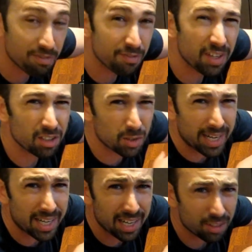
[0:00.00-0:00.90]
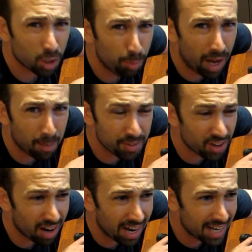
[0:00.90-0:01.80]
fill, so I can get a little pop in
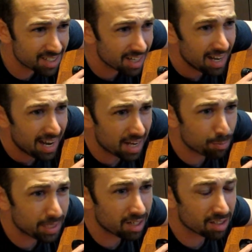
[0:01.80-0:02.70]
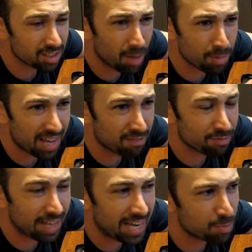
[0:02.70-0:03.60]
their eyes. And being on top of that
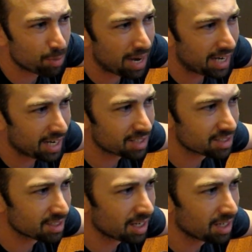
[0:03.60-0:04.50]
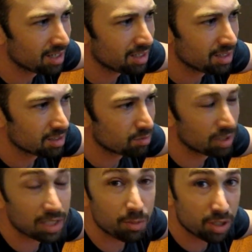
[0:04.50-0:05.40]
flash bracket
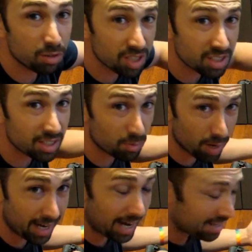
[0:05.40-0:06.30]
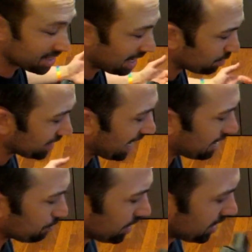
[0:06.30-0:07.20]
really reduces any red eye that I would
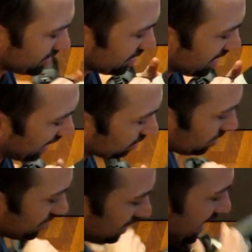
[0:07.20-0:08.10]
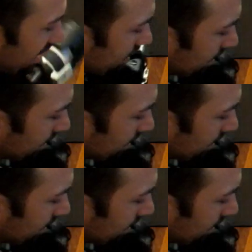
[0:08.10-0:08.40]
get because of the angle of the light.